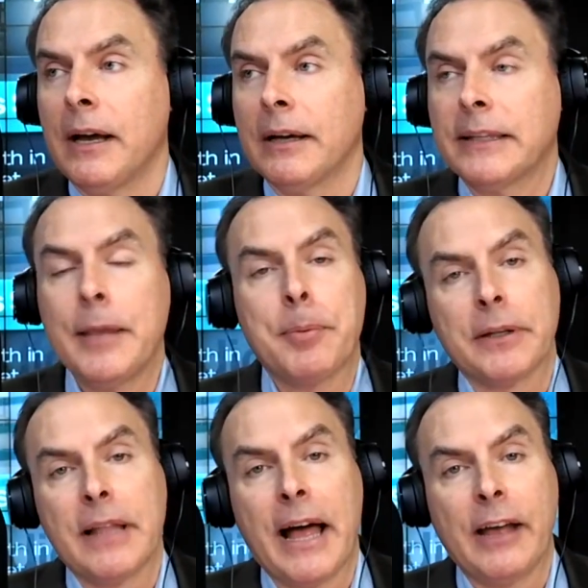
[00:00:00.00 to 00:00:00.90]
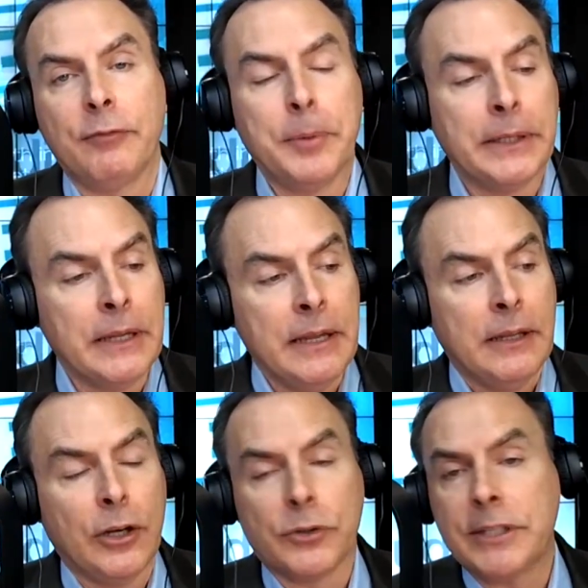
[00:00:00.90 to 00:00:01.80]
keep it alive. But,
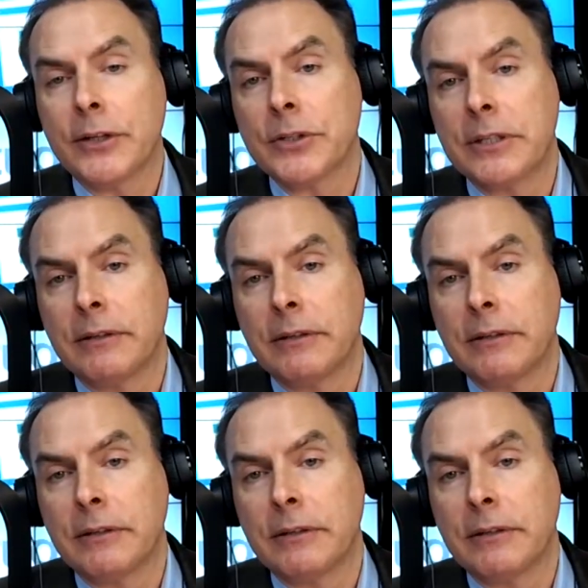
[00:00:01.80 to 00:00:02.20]
you know, Sears